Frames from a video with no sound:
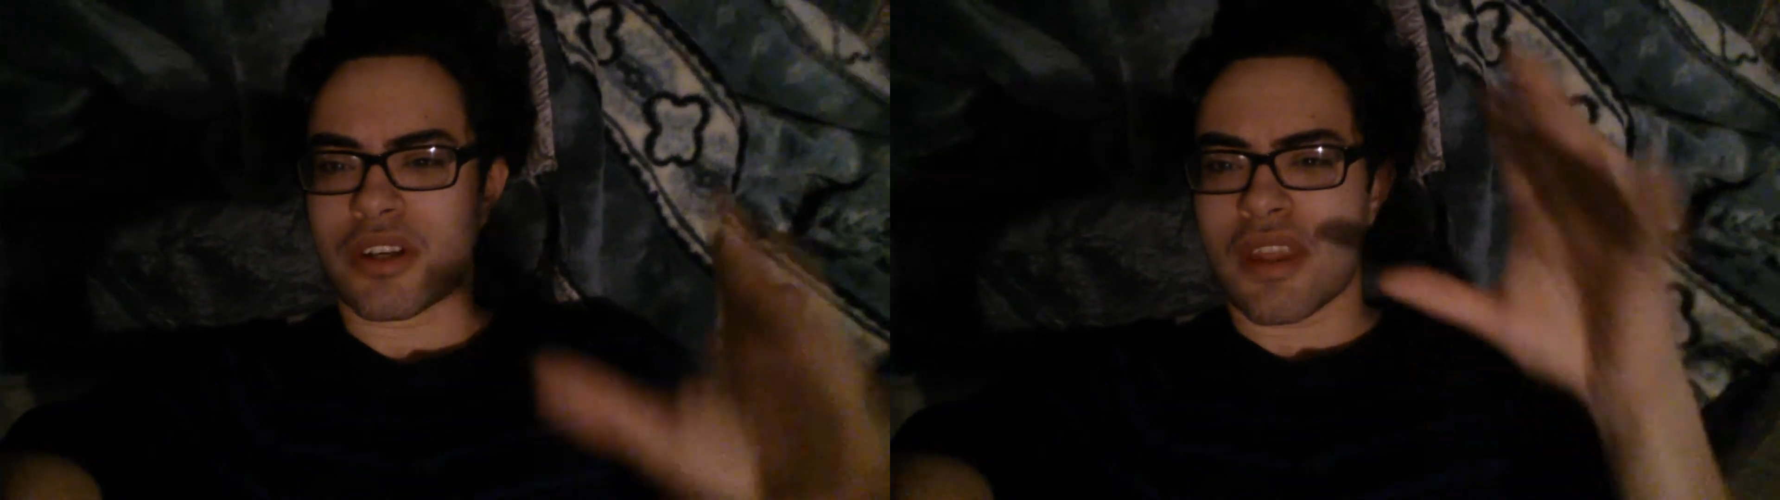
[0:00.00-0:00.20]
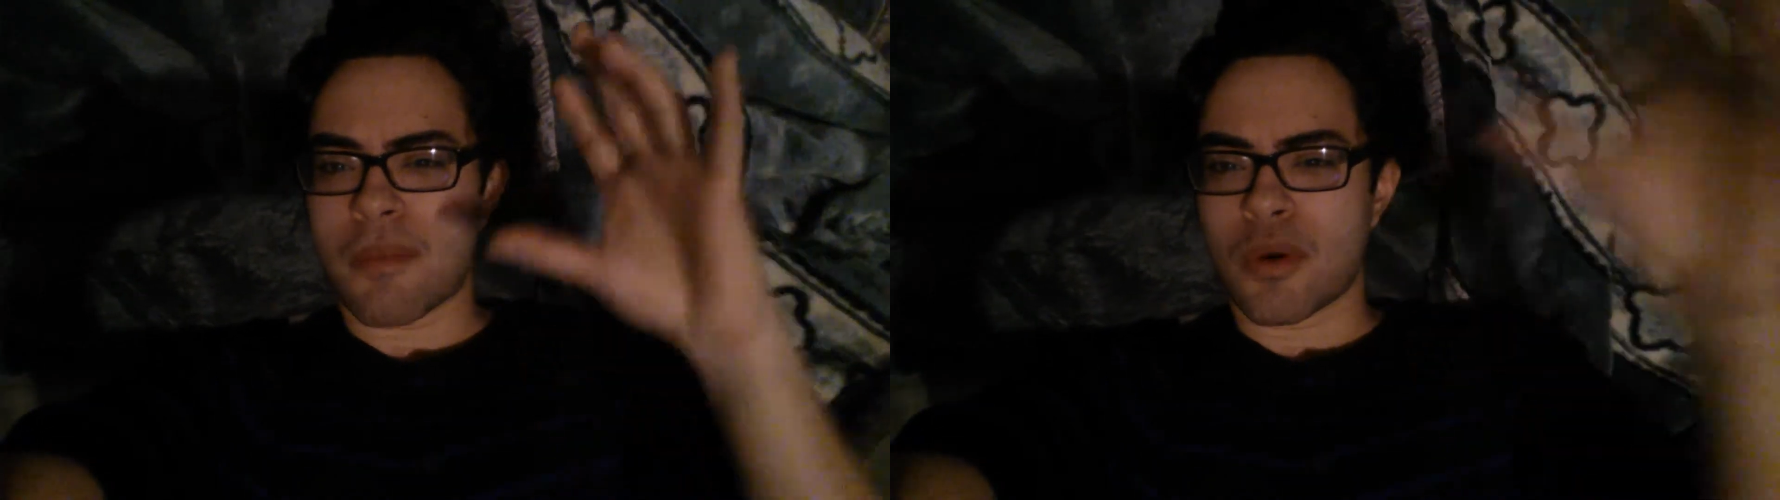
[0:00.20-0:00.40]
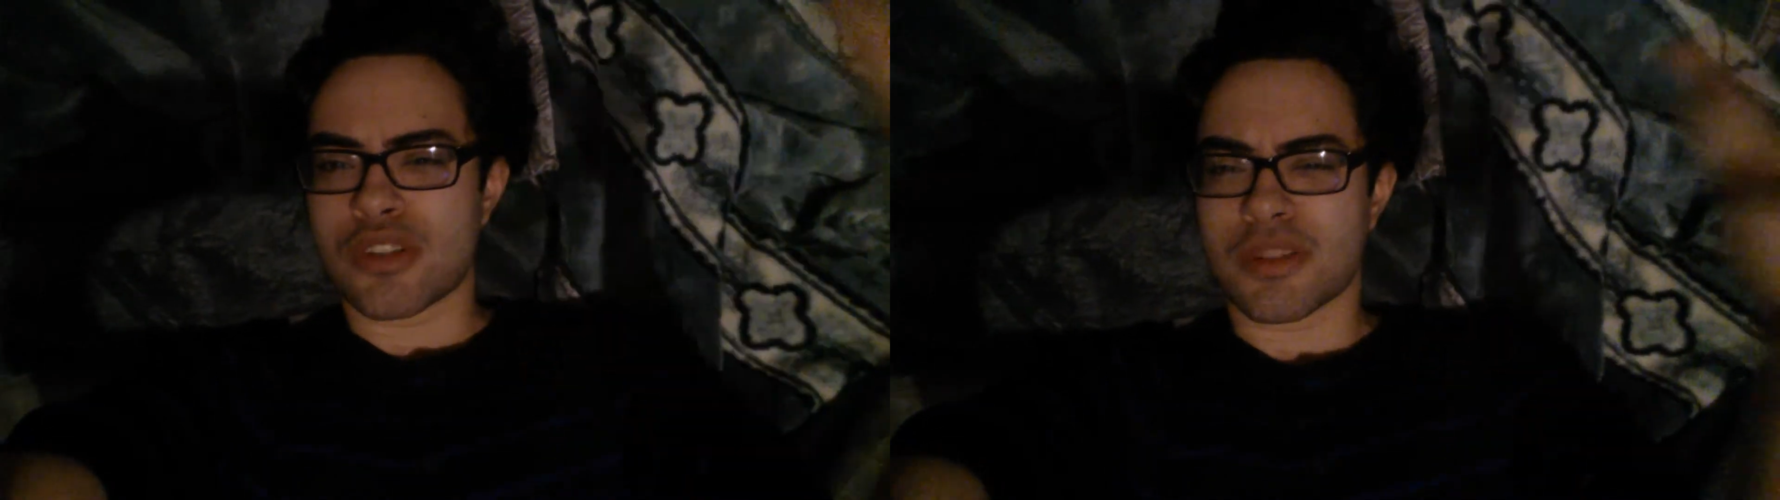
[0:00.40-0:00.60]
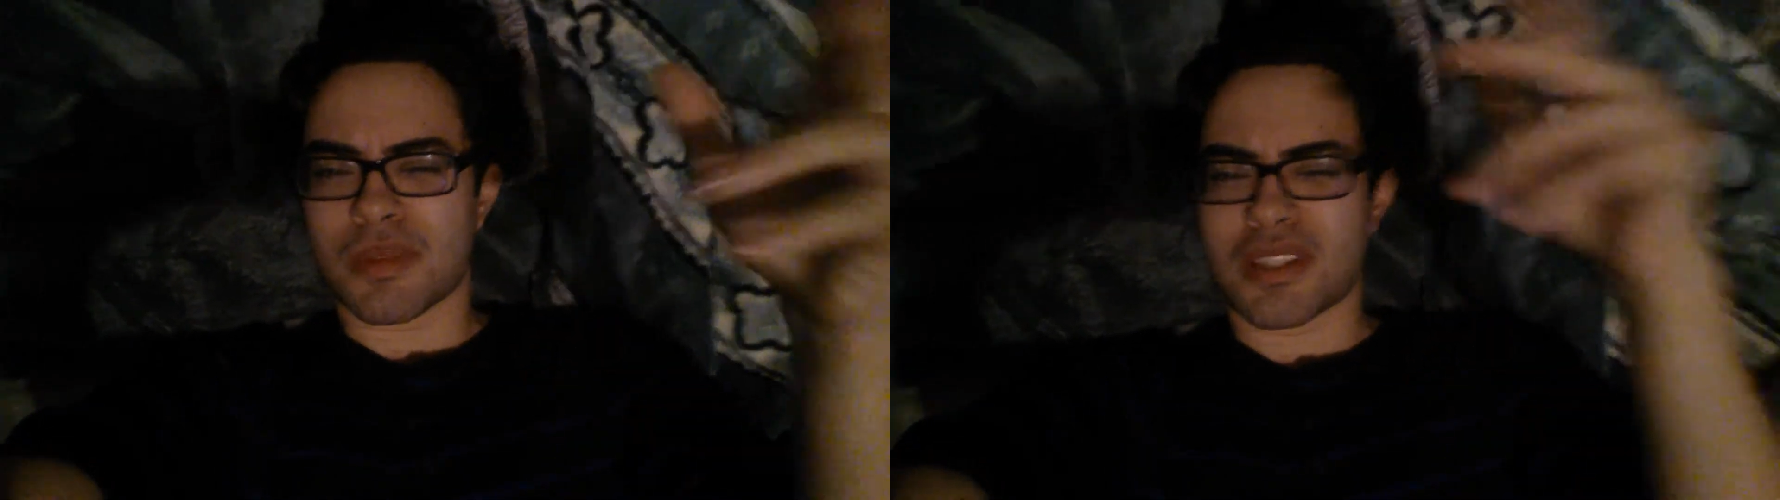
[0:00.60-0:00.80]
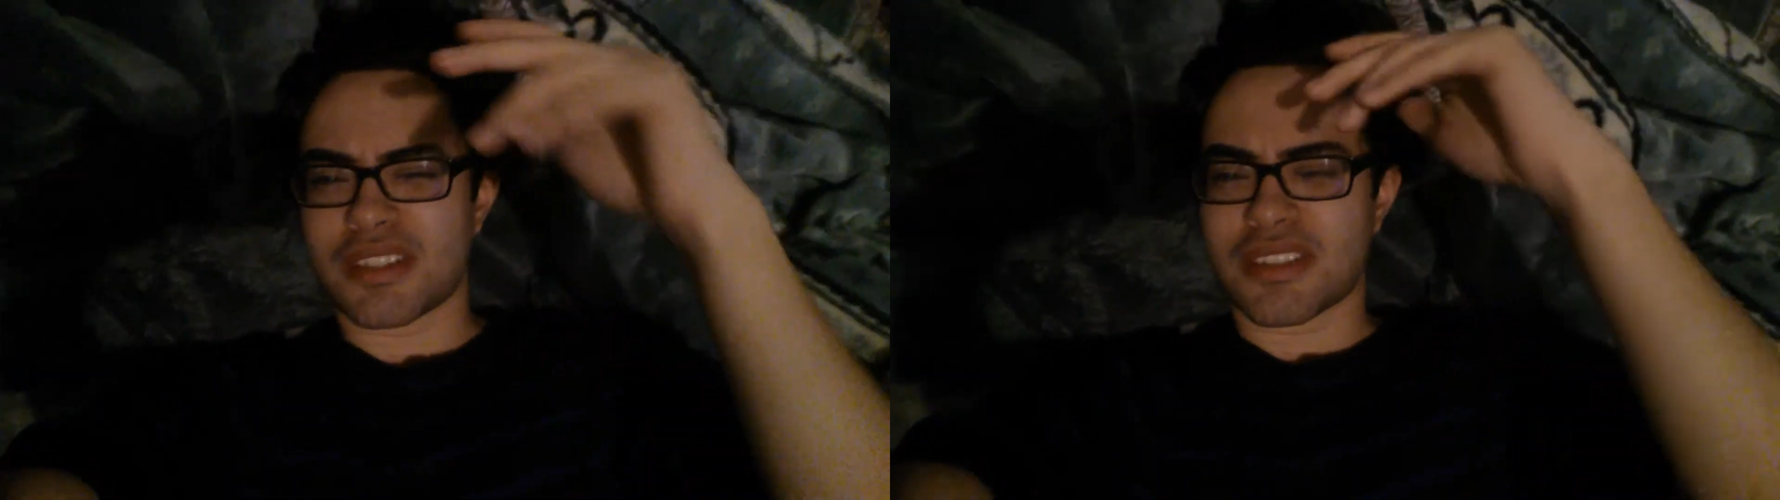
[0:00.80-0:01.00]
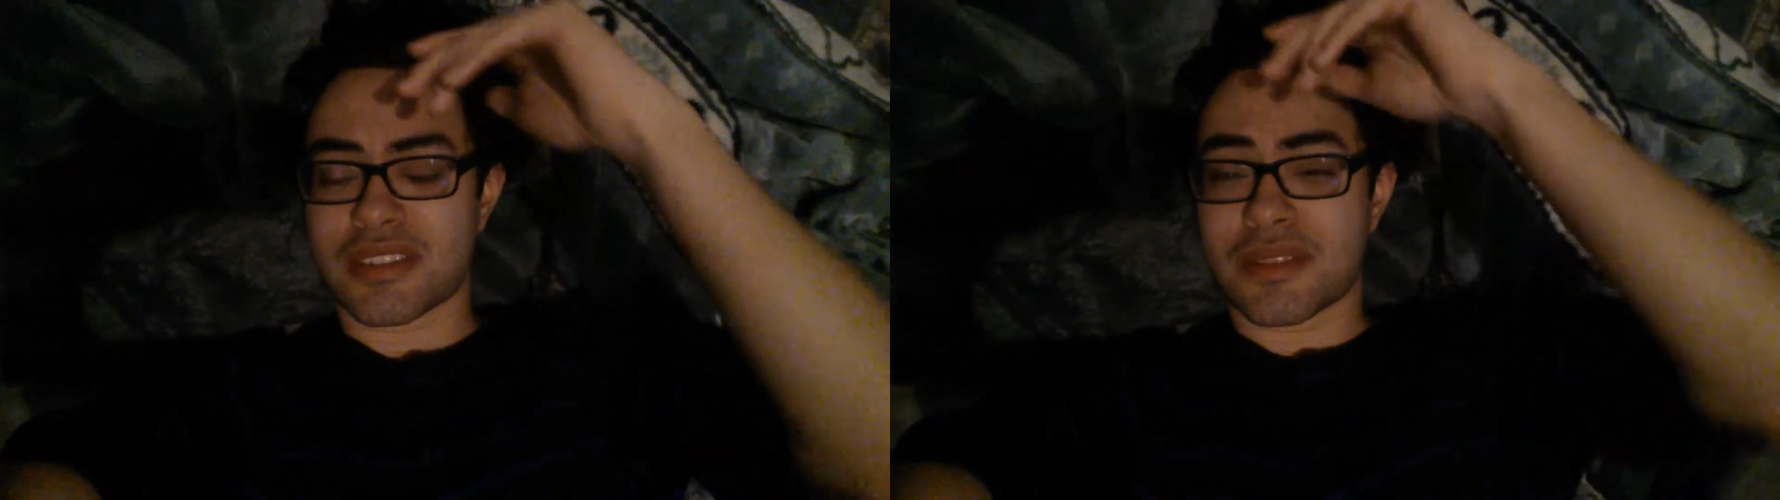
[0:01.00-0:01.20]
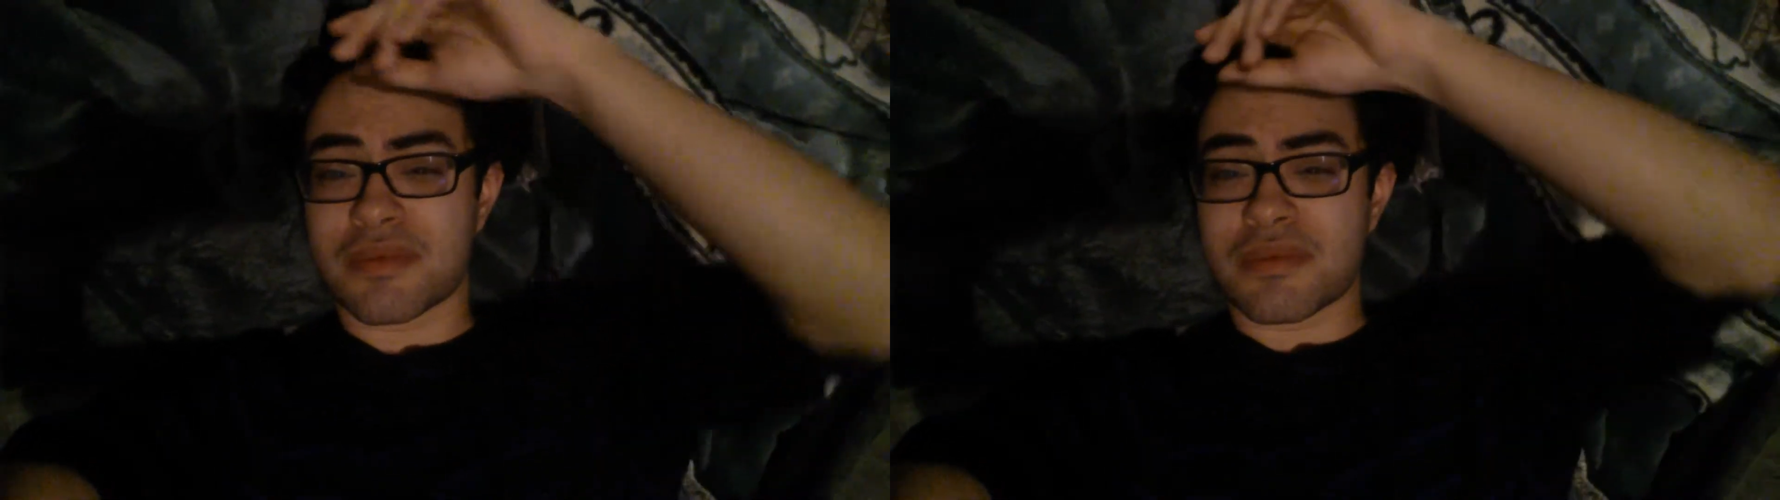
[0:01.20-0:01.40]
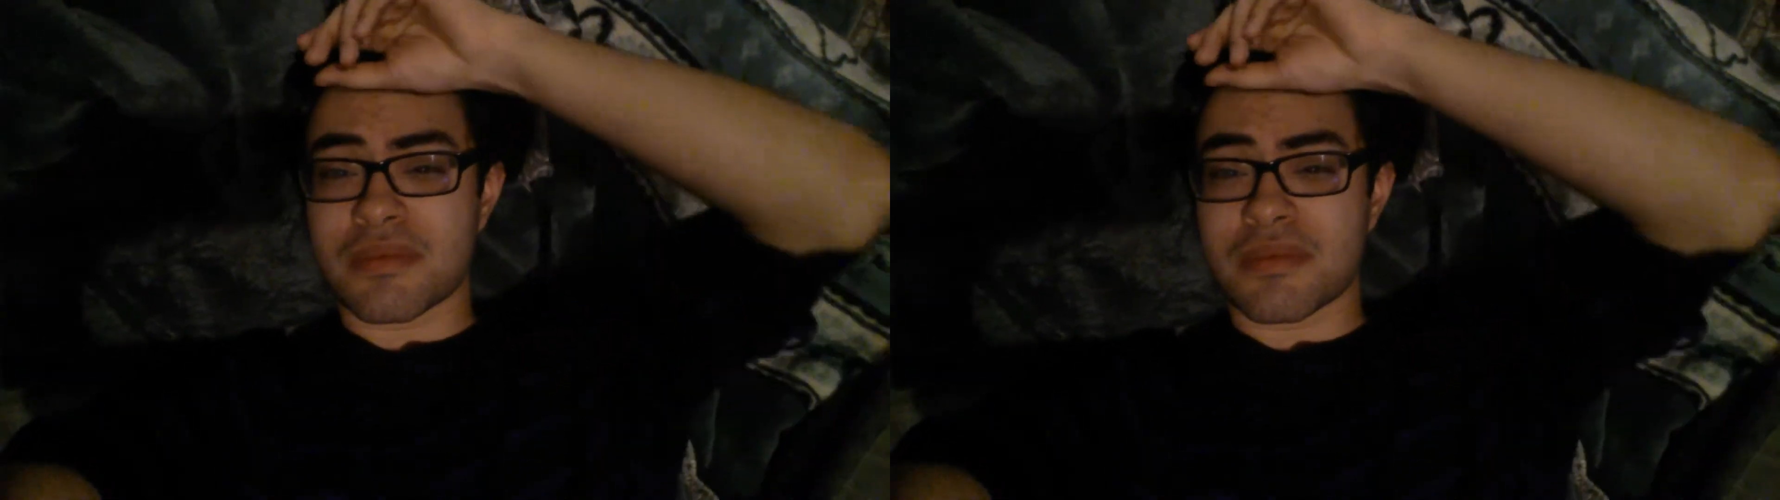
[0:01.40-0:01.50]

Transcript: all that motion blur it just